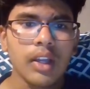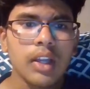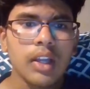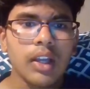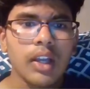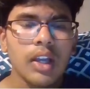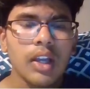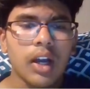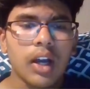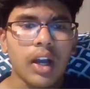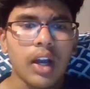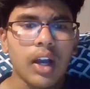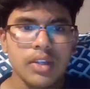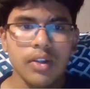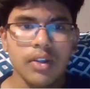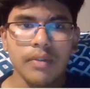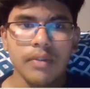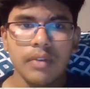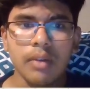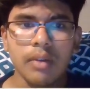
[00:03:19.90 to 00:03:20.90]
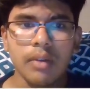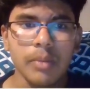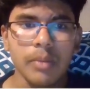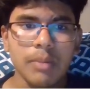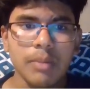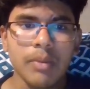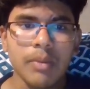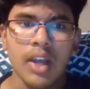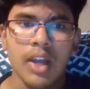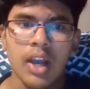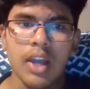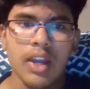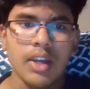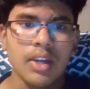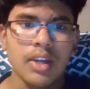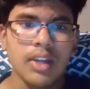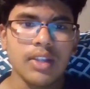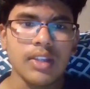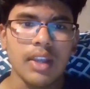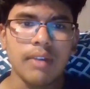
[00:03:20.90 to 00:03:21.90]
I still have to complete my IIT
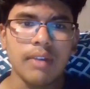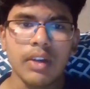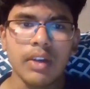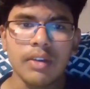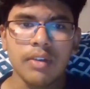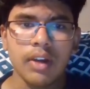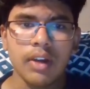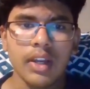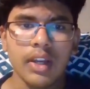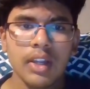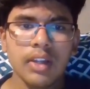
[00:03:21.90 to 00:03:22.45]
safety training,